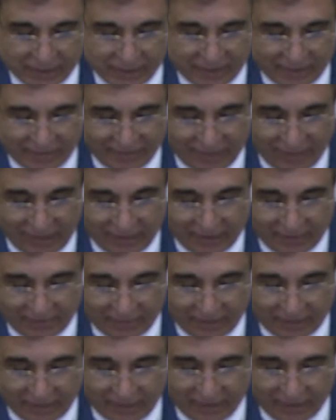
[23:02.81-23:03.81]
is severely
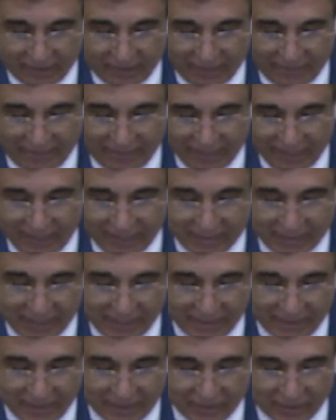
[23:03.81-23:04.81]
threatening the very
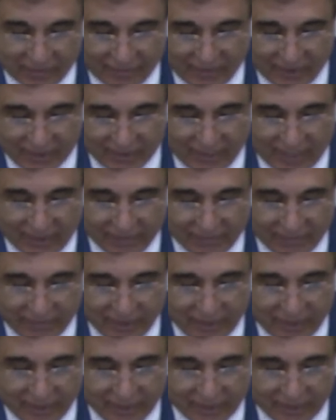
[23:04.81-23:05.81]
existence of his
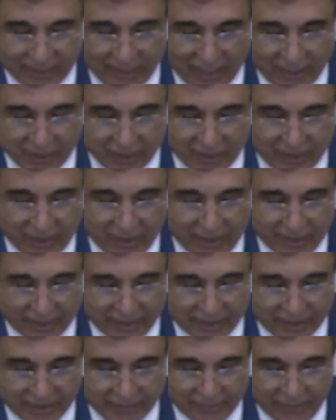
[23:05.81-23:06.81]
country, its culture,
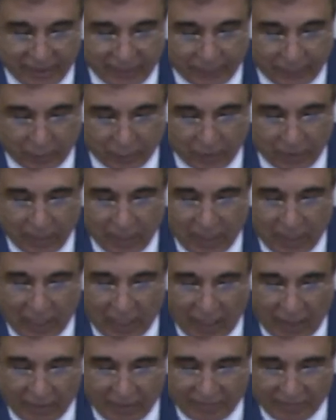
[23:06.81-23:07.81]
and its people.
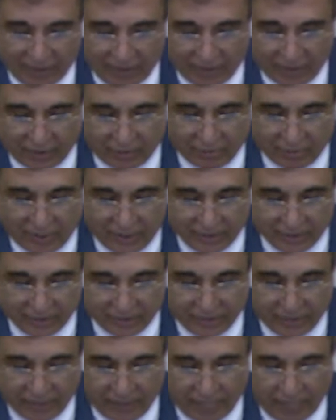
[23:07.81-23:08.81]
However, the
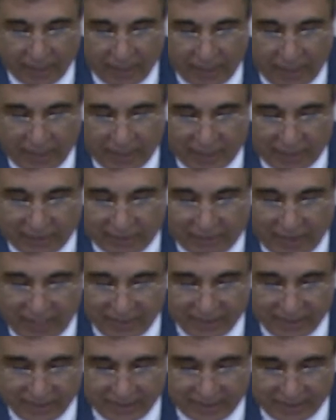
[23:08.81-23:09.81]
current
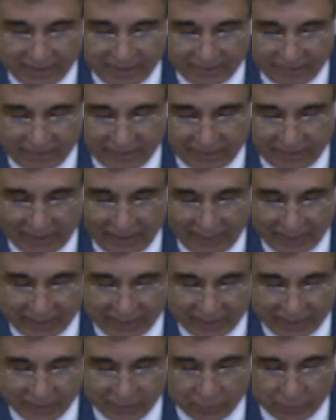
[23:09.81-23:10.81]
crisis in Syria
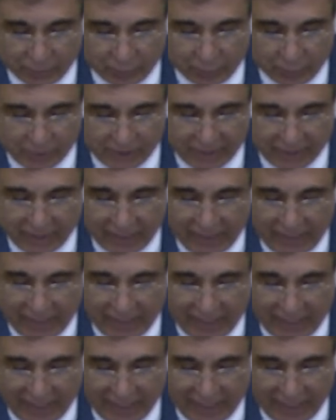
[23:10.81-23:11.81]
has its rules,
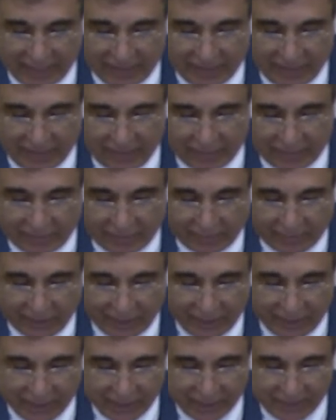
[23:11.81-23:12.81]
in the
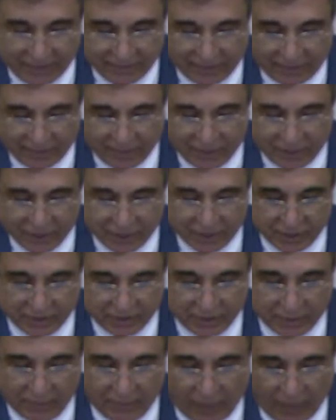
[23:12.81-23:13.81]
religious
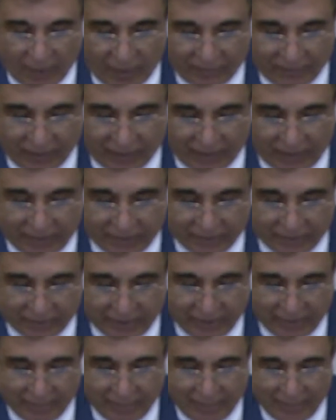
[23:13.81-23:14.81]
traditions of the
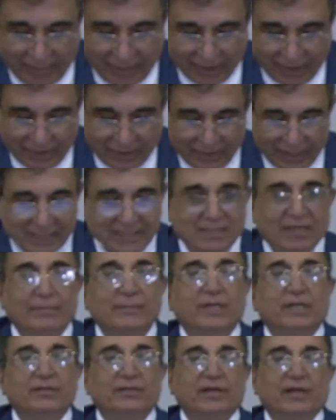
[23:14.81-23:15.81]
country, mainly the
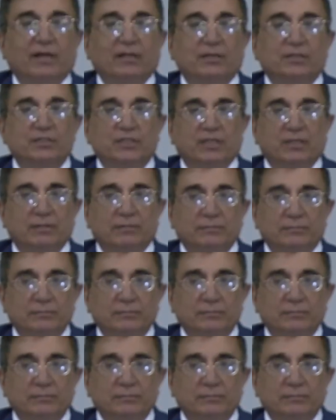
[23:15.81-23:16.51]
Islamic theology.